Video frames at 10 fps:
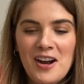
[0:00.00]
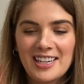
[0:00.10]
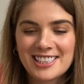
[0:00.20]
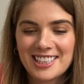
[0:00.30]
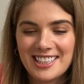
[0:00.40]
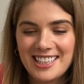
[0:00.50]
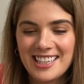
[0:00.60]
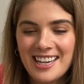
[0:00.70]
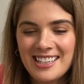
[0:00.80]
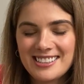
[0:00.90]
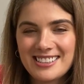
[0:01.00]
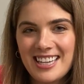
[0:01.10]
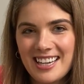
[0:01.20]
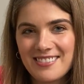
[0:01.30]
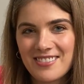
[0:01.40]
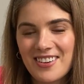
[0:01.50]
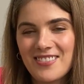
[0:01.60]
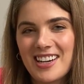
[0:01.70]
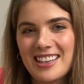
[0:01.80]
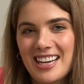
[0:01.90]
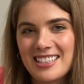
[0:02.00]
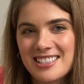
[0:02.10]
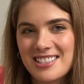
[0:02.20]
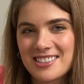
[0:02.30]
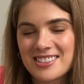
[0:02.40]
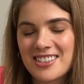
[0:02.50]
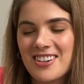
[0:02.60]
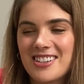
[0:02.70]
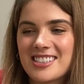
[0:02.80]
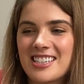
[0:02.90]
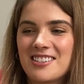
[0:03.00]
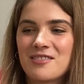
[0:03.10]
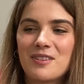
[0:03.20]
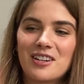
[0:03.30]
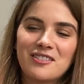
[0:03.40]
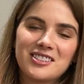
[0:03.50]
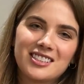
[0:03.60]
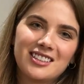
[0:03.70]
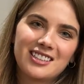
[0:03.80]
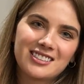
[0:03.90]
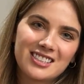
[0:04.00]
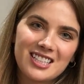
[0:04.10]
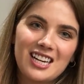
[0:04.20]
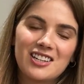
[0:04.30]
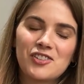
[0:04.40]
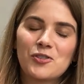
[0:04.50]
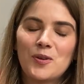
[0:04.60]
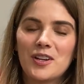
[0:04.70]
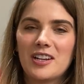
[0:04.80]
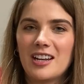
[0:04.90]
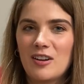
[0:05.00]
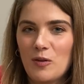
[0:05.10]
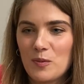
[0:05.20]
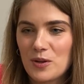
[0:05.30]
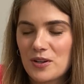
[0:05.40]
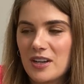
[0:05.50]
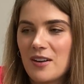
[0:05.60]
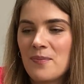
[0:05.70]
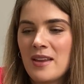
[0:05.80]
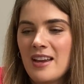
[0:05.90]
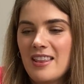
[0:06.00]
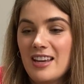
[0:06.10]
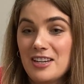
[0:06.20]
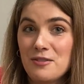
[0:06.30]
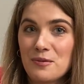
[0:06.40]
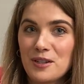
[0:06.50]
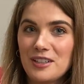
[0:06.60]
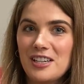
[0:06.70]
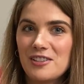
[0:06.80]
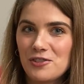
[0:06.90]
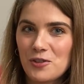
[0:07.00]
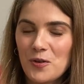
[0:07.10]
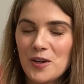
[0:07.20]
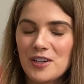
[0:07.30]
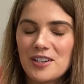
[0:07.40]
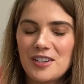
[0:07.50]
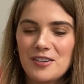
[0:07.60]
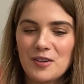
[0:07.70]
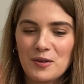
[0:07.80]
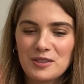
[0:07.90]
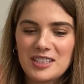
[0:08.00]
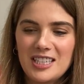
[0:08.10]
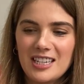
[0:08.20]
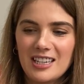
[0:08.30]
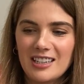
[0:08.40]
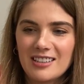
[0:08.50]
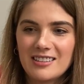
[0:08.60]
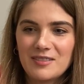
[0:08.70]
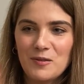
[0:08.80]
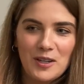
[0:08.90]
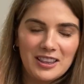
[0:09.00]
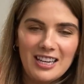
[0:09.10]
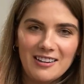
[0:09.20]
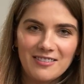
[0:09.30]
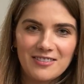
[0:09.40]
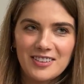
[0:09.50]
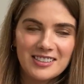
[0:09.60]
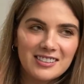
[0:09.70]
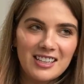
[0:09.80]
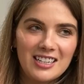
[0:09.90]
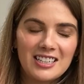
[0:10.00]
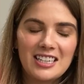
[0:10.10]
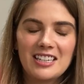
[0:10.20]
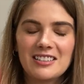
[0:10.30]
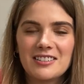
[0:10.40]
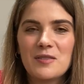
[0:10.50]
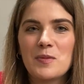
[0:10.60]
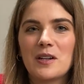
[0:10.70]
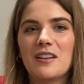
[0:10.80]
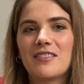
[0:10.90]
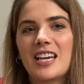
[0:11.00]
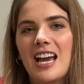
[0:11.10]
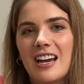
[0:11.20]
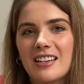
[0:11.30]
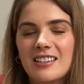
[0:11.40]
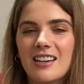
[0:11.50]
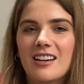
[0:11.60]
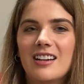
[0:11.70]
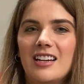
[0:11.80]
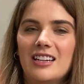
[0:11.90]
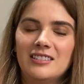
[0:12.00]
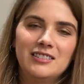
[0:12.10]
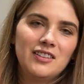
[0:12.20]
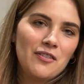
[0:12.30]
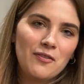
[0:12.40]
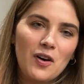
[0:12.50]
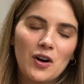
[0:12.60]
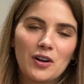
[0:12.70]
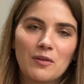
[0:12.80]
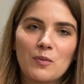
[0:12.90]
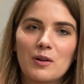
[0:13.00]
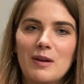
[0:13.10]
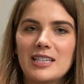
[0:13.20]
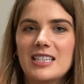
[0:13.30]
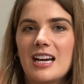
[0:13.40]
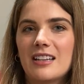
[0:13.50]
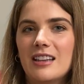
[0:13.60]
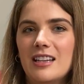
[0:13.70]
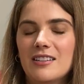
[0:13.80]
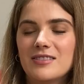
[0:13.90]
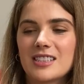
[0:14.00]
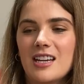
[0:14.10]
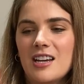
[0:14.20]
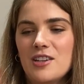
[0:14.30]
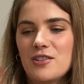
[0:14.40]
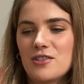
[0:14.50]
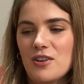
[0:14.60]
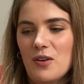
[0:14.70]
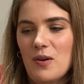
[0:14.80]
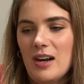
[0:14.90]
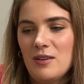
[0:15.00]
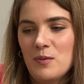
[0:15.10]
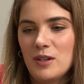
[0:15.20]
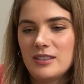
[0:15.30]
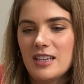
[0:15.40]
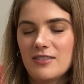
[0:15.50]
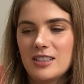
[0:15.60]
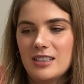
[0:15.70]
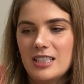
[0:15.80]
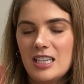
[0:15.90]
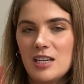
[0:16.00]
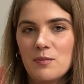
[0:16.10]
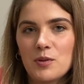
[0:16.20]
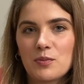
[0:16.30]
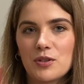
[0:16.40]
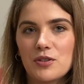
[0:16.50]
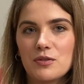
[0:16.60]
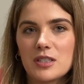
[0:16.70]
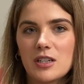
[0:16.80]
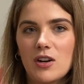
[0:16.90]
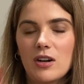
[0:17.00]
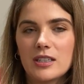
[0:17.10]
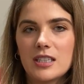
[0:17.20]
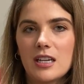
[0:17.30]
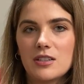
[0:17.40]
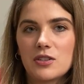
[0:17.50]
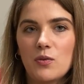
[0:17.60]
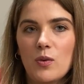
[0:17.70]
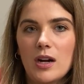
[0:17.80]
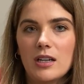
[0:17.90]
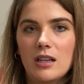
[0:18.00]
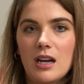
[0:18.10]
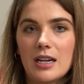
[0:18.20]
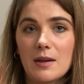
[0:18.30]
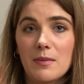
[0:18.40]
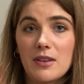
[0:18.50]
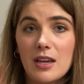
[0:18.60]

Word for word: actually said from my last year's content when I was in like Saskatchewan and Alberta that you really enjoyed, you know, seeing what life is like in the middle of Canada and the farm where my dad lives. So I will definitely keep producing content while I am